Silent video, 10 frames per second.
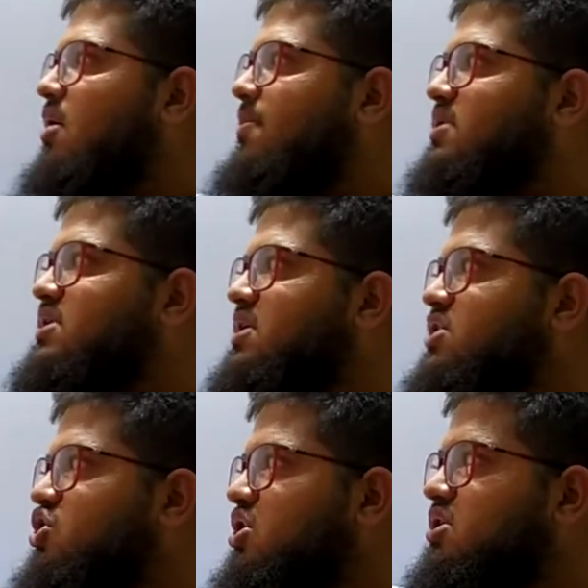
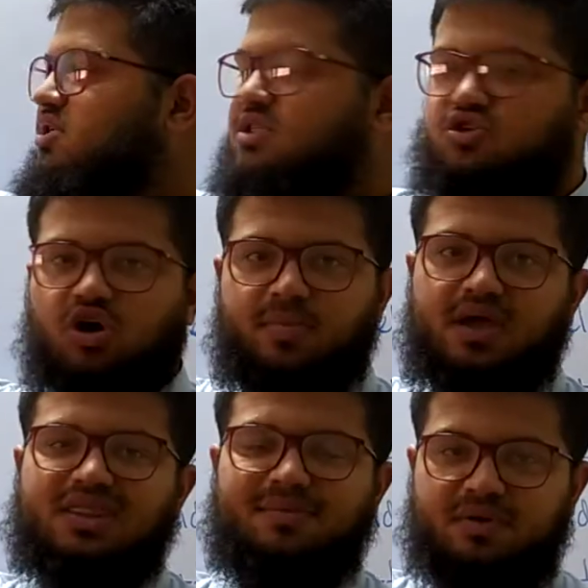Percentage yield is a
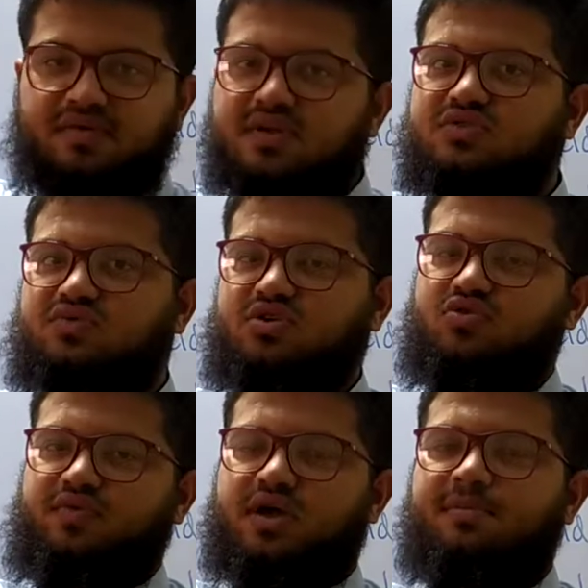topic. In the previous
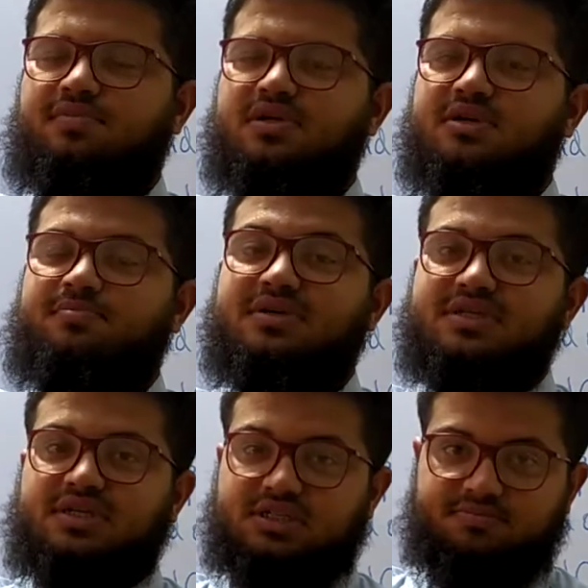video we completed
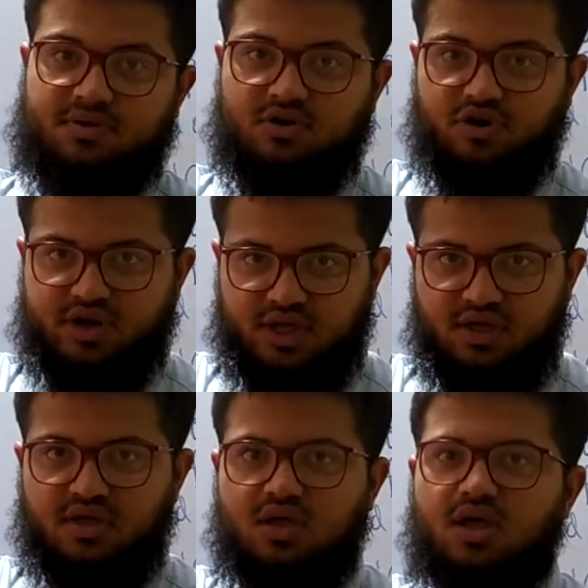percentage purity,
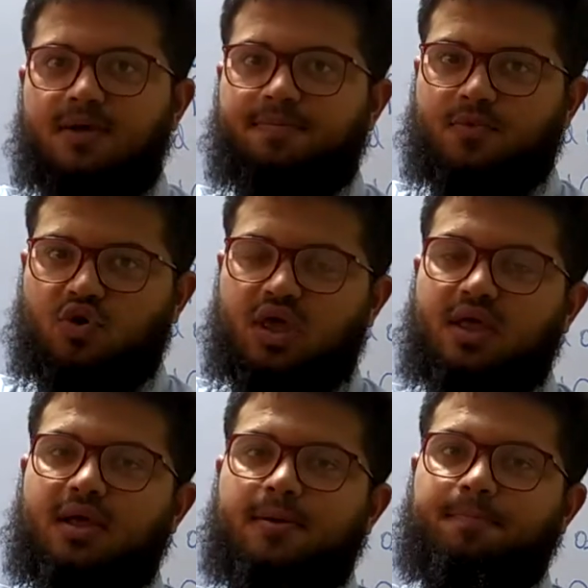
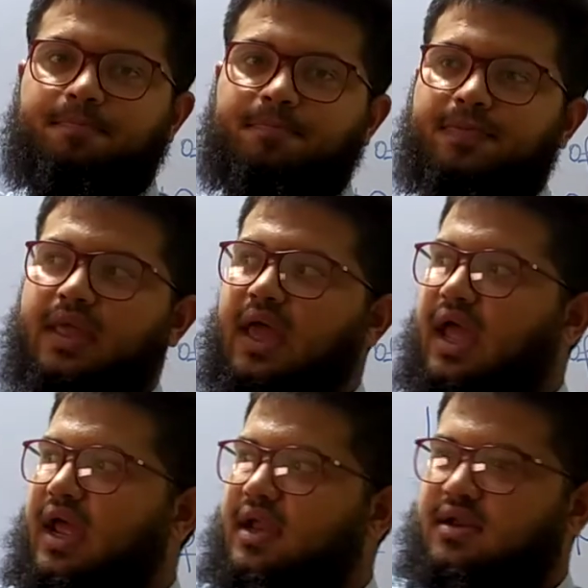okay,
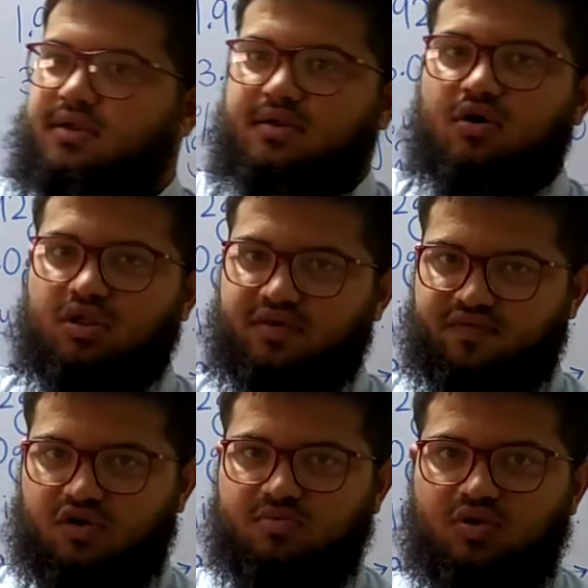and all the
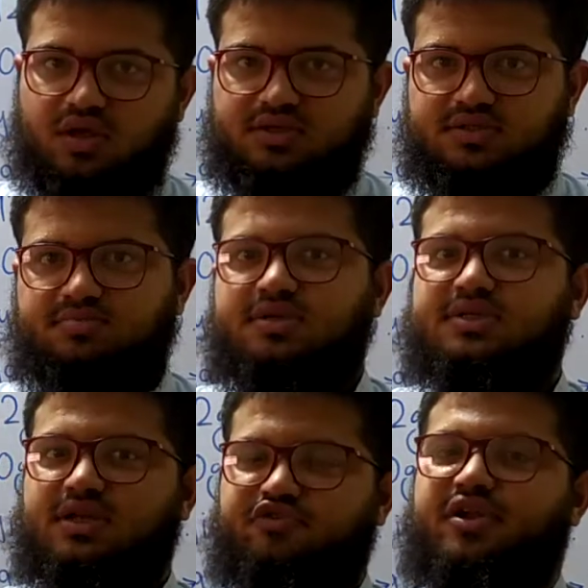formulas
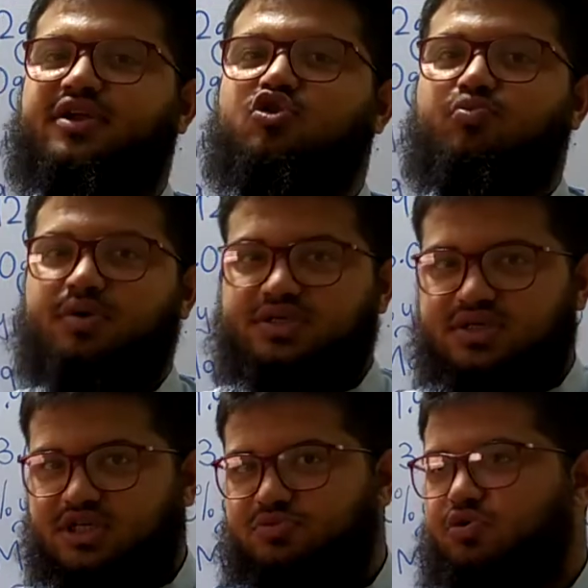basically related to
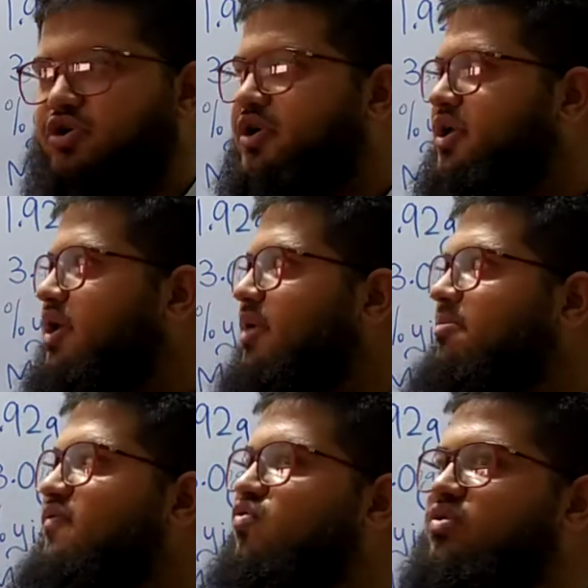percentage purity,
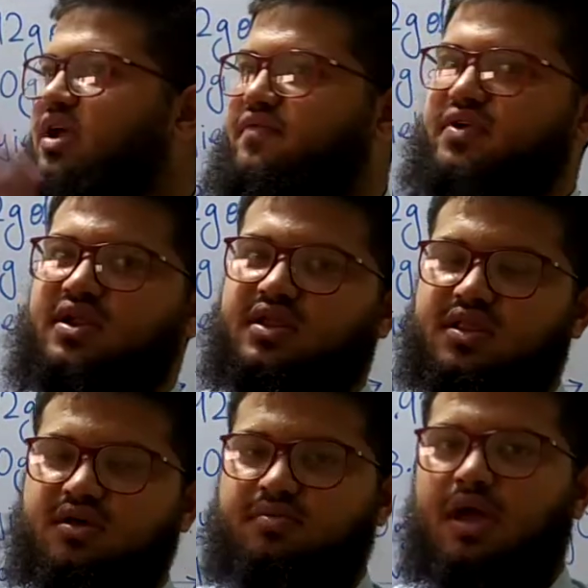and before that we
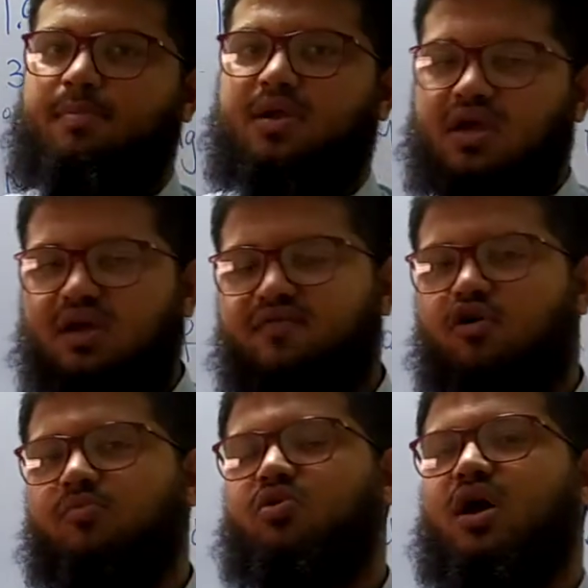did the empirical
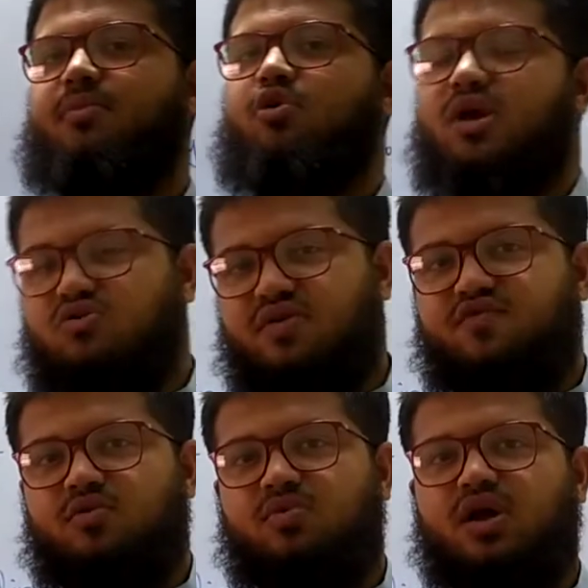formula and molecular
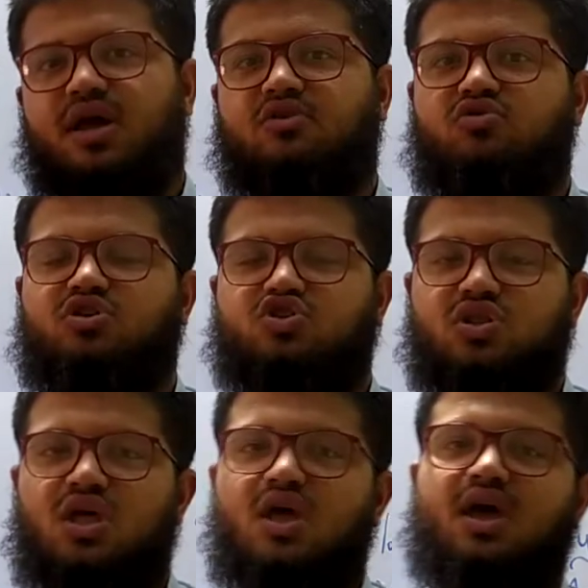formula
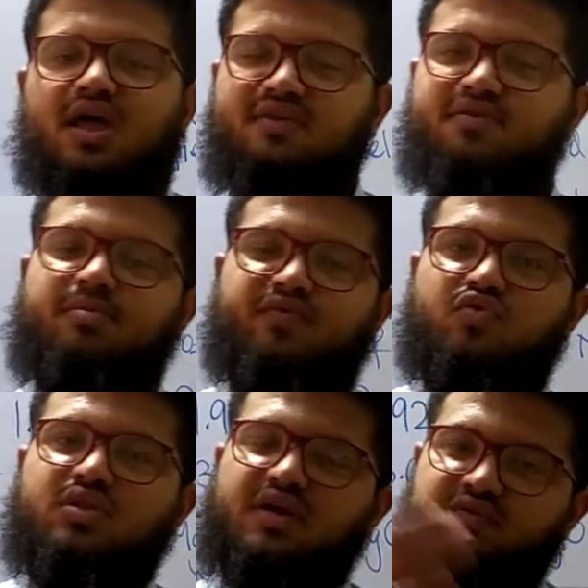calculation, and even
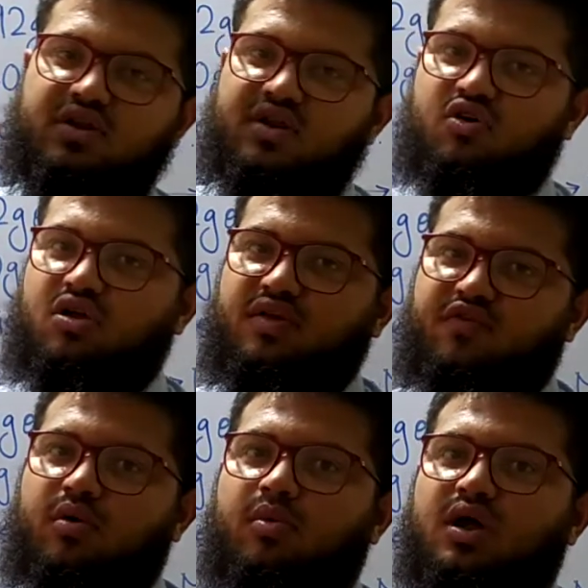before that we did all the
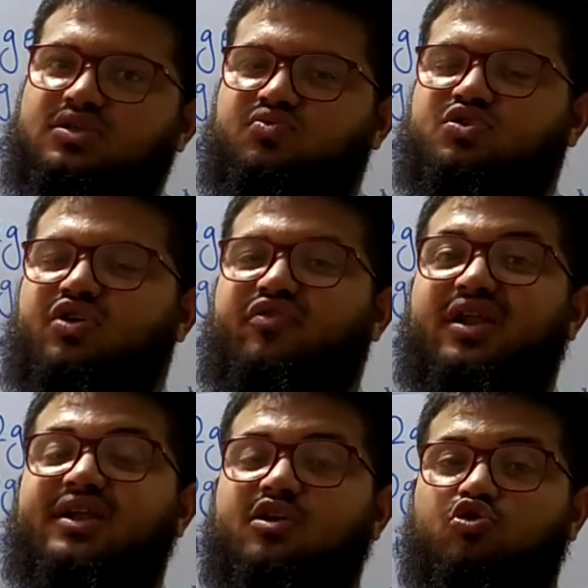formulas which are
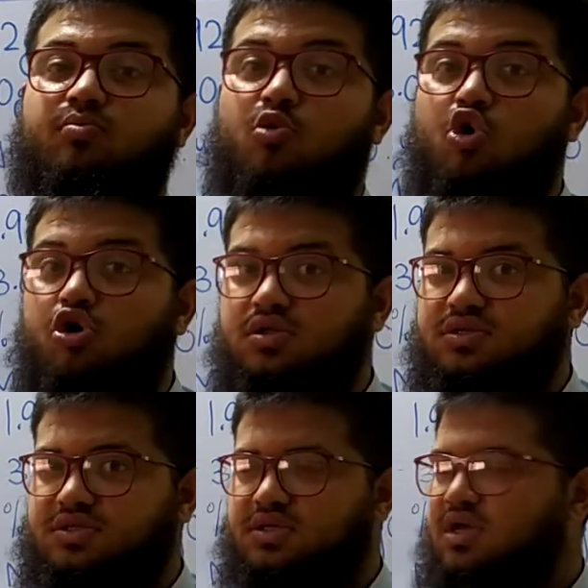related to
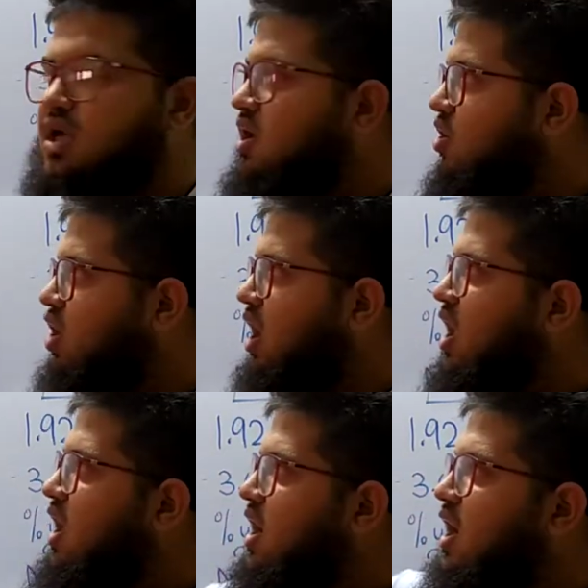moles.
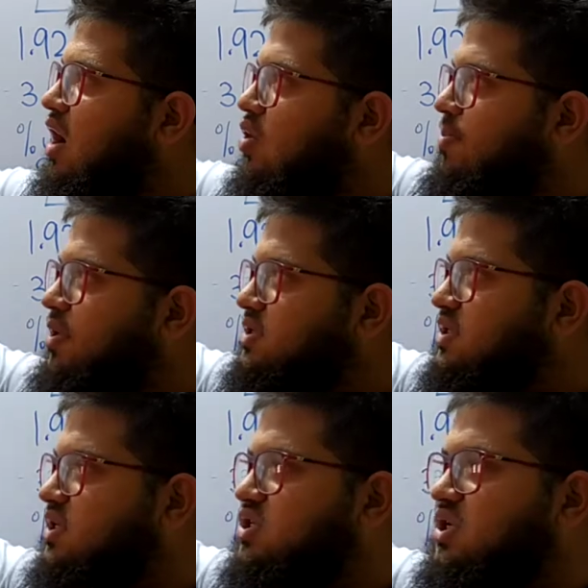Okay, now
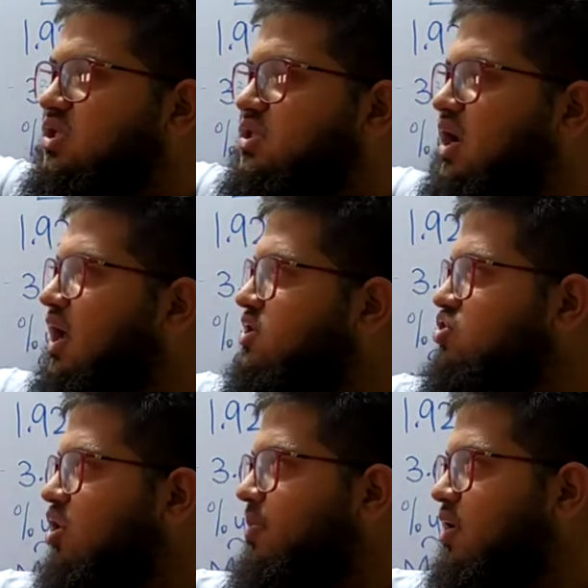percentage yield, the
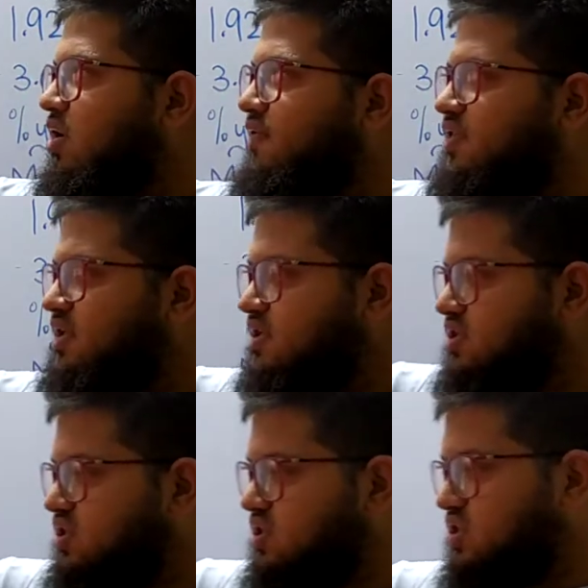last topic of
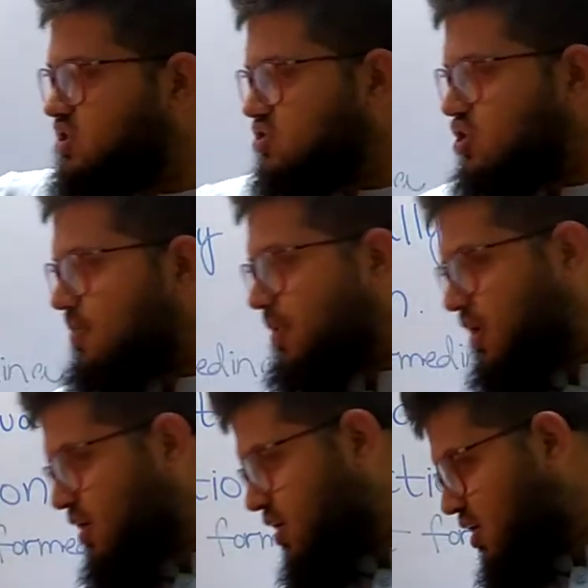this
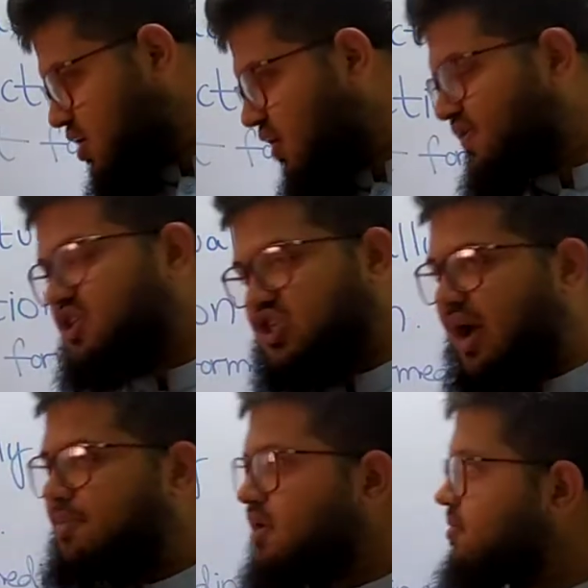
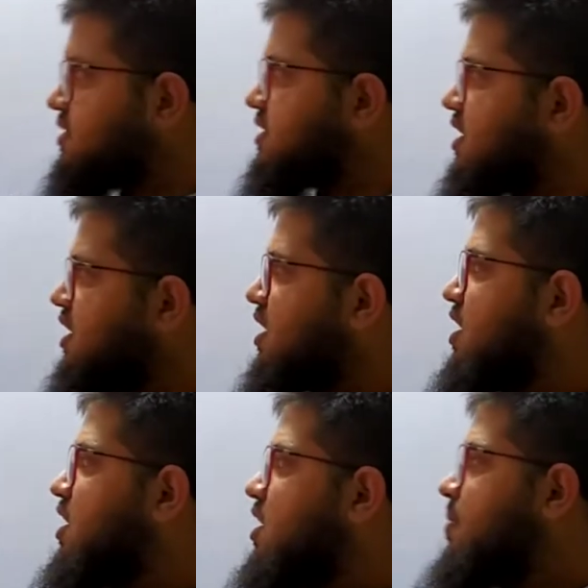chapter, basically
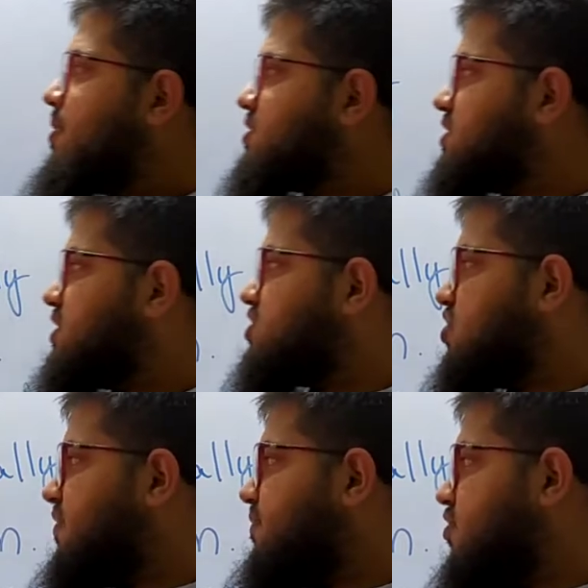percentage
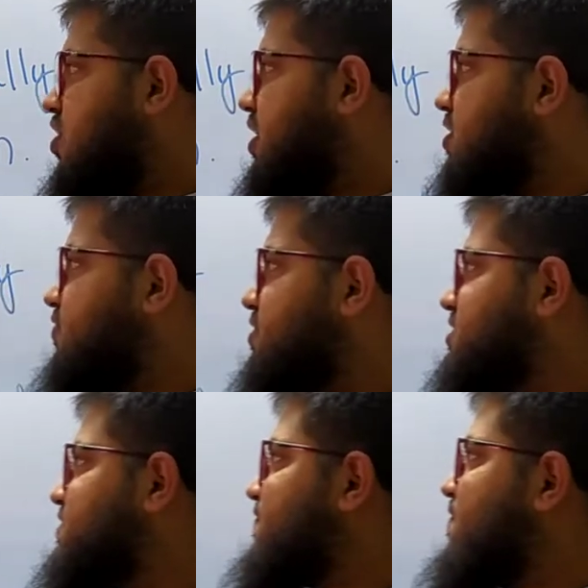of product
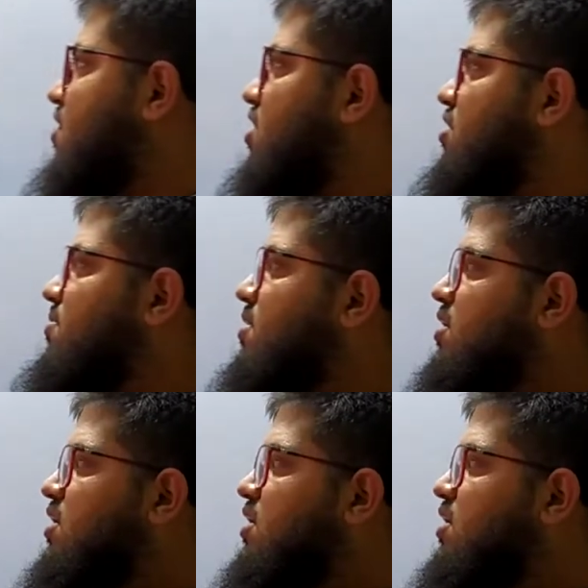which is formed